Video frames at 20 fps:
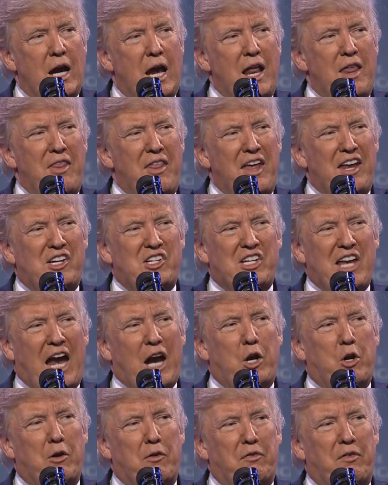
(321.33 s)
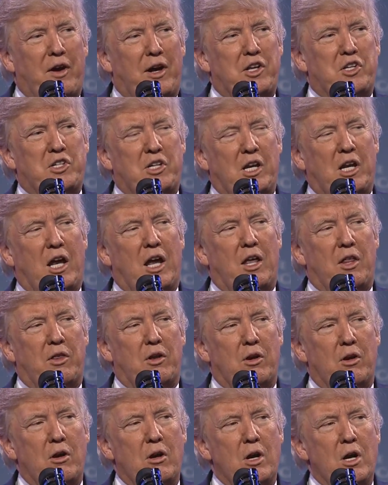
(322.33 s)
and they sacrifice
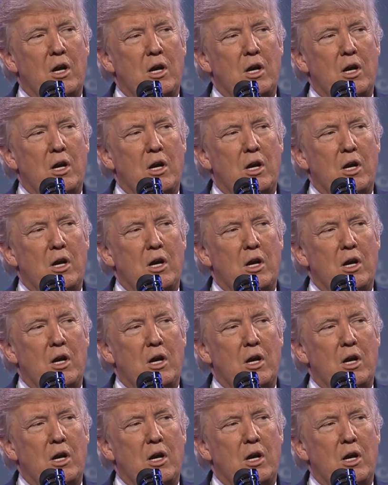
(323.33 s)
together